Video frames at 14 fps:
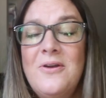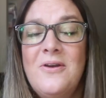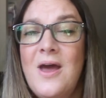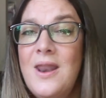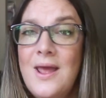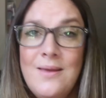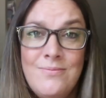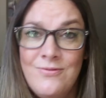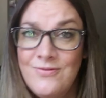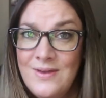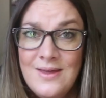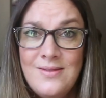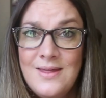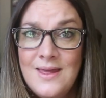or not I'm
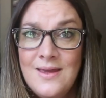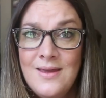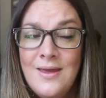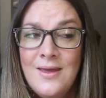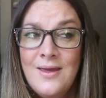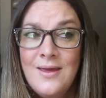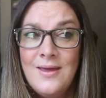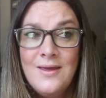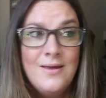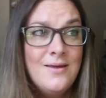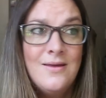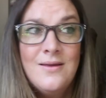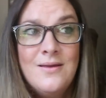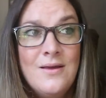feeling,
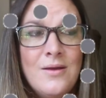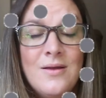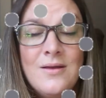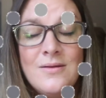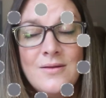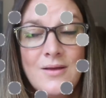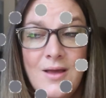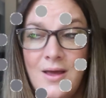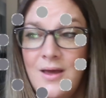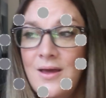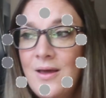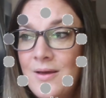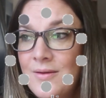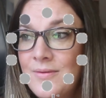
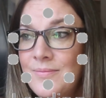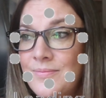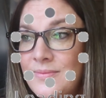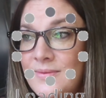uh,